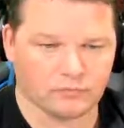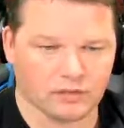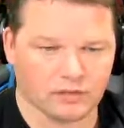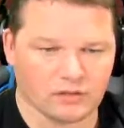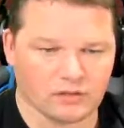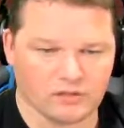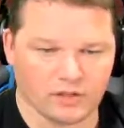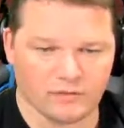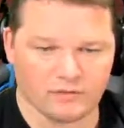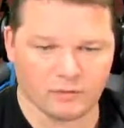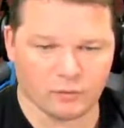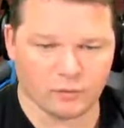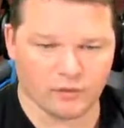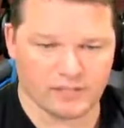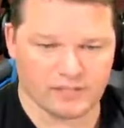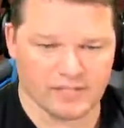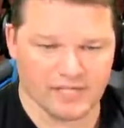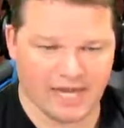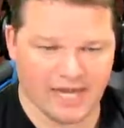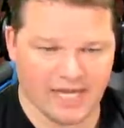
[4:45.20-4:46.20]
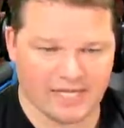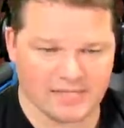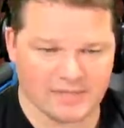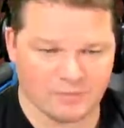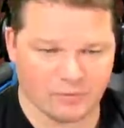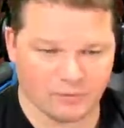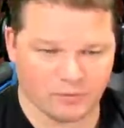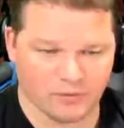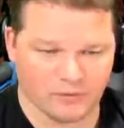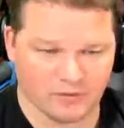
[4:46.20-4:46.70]
So if all these ads
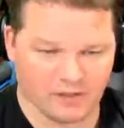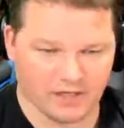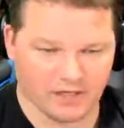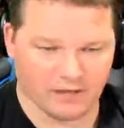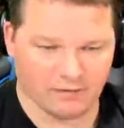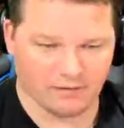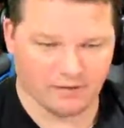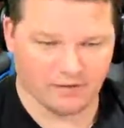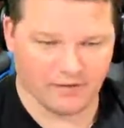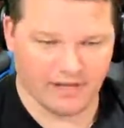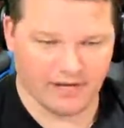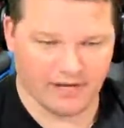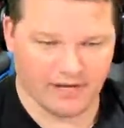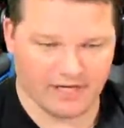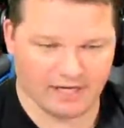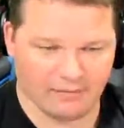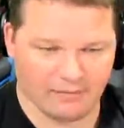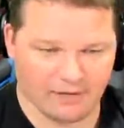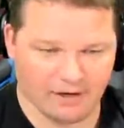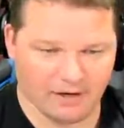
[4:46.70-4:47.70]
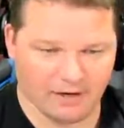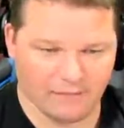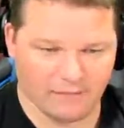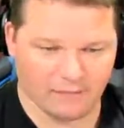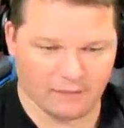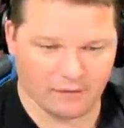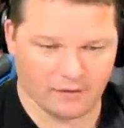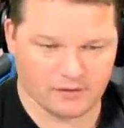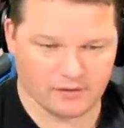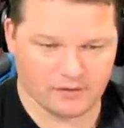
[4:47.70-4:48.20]
spawn, if you can get rid of that anti-barrier
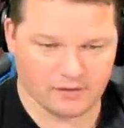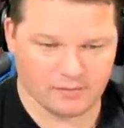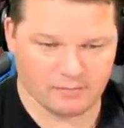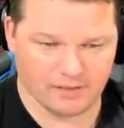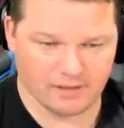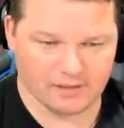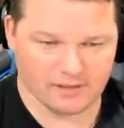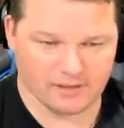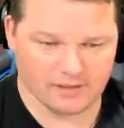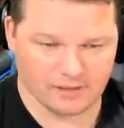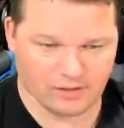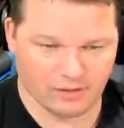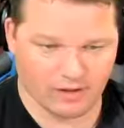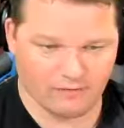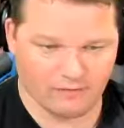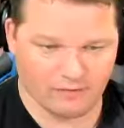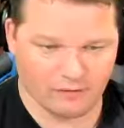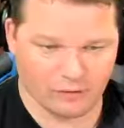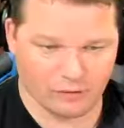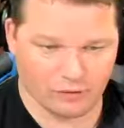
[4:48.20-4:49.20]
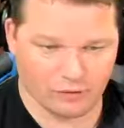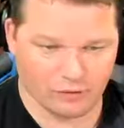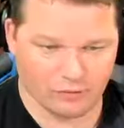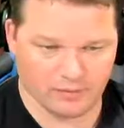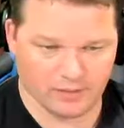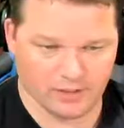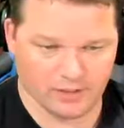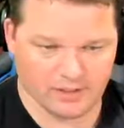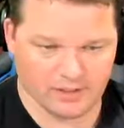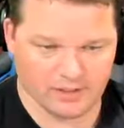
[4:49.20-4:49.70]
first, it makes life a little
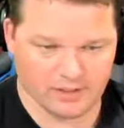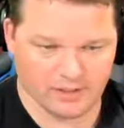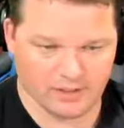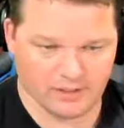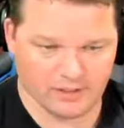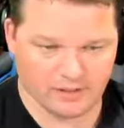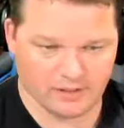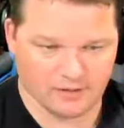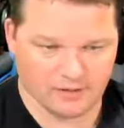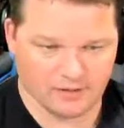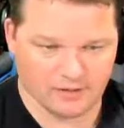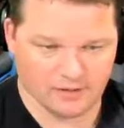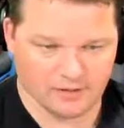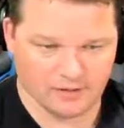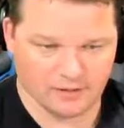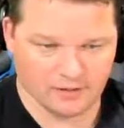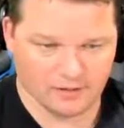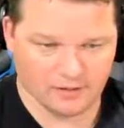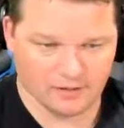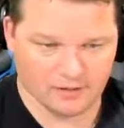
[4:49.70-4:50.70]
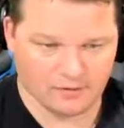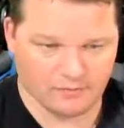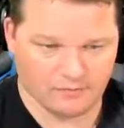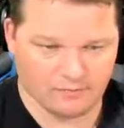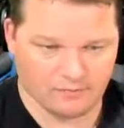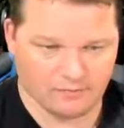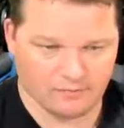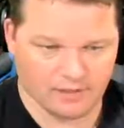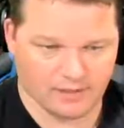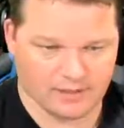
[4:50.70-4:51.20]
bit easier.
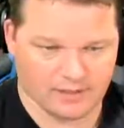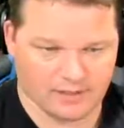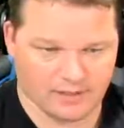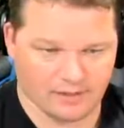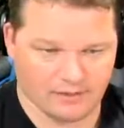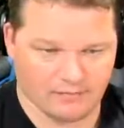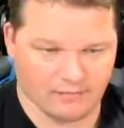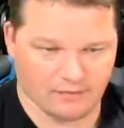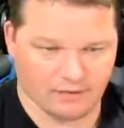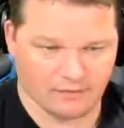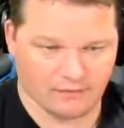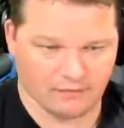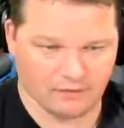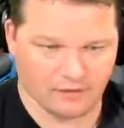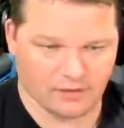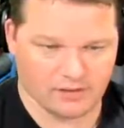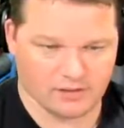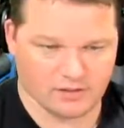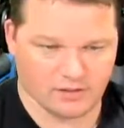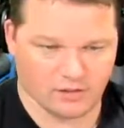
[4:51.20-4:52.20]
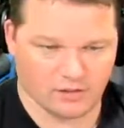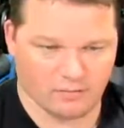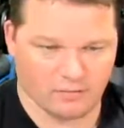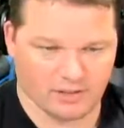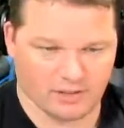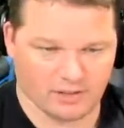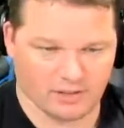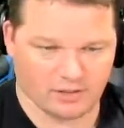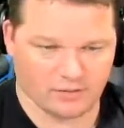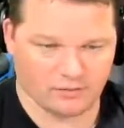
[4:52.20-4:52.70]
But if not, it's not a
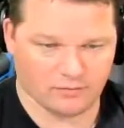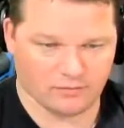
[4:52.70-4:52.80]
big deal.